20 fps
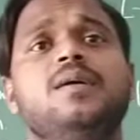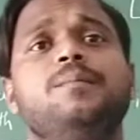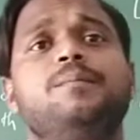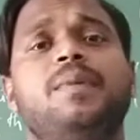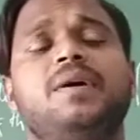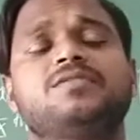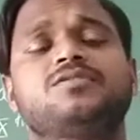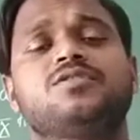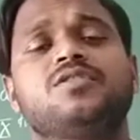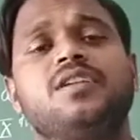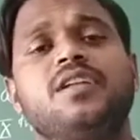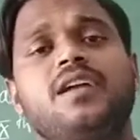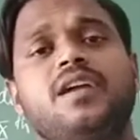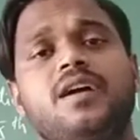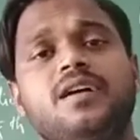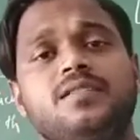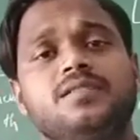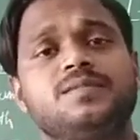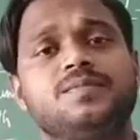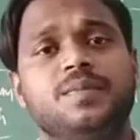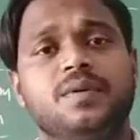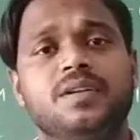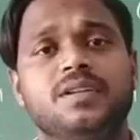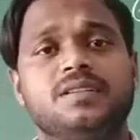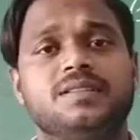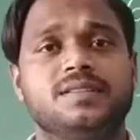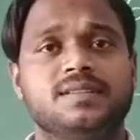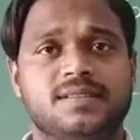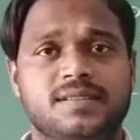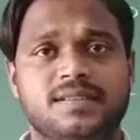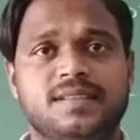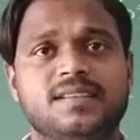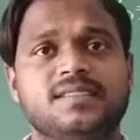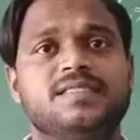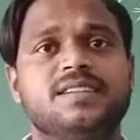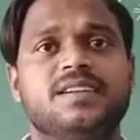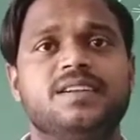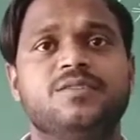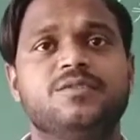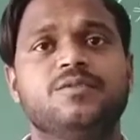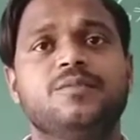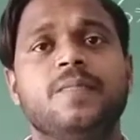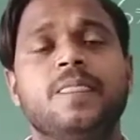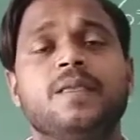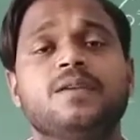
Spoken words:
Perestroika policies, as I said you.